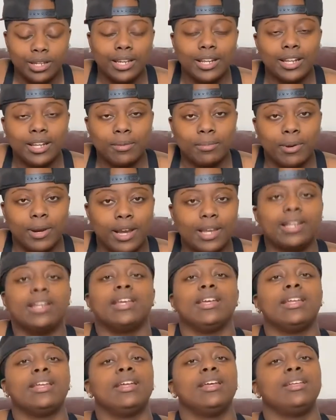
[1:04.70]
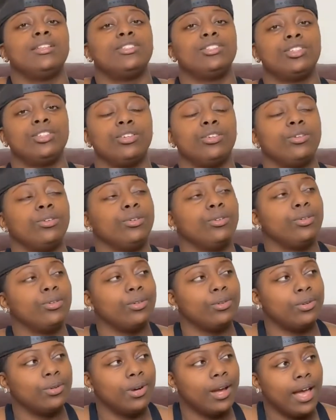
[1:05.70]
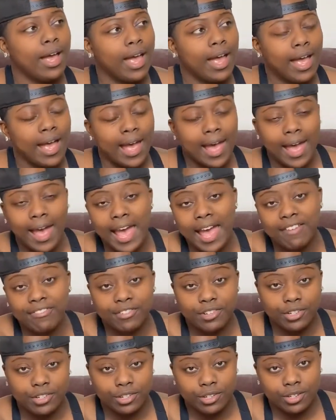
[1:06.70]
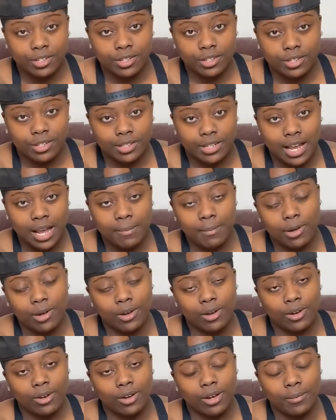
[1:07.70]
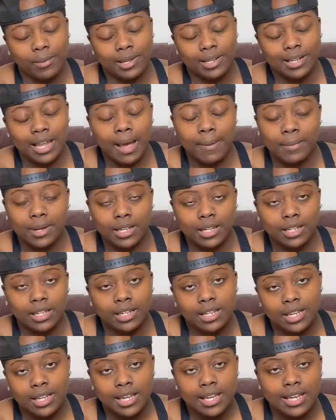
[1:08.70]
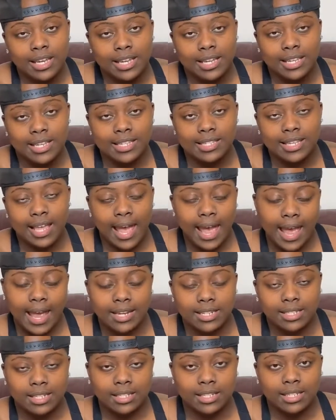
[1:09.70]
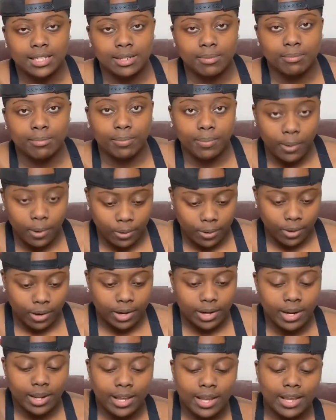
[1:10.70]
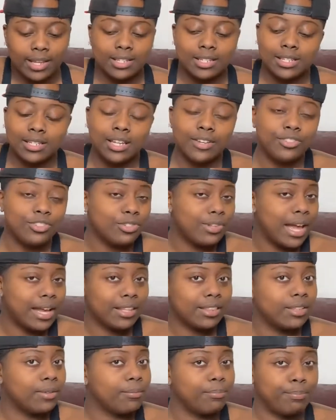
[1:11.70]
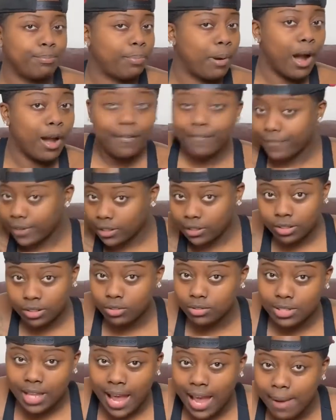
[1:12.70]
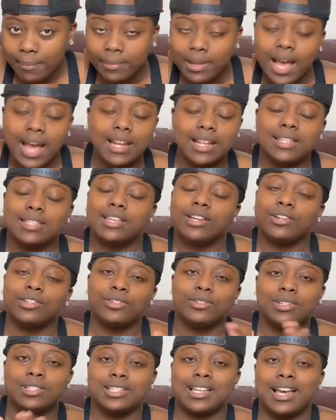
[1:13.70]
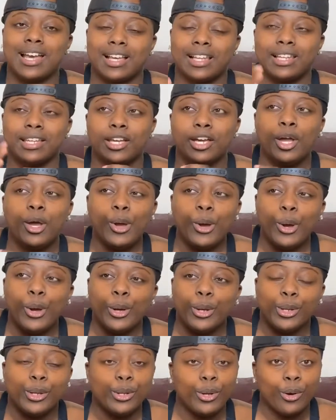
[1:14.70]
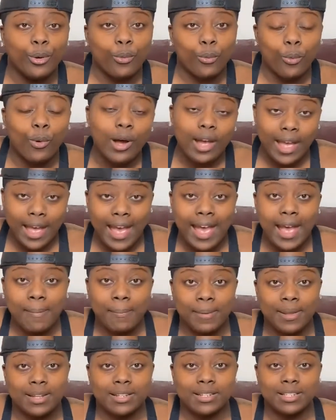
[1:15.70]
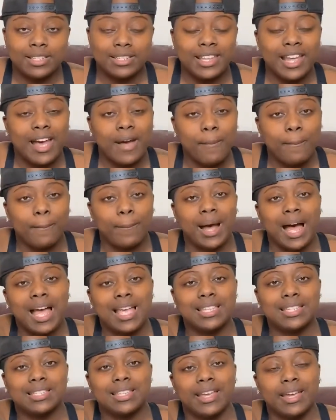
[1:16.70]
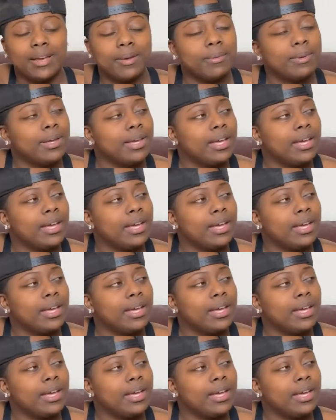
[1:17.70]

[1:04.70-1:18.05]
getting pregnant to after Dominic is actually born. And she gives you like the perfect little timeline to tell you exactly, you know, what happened step by step.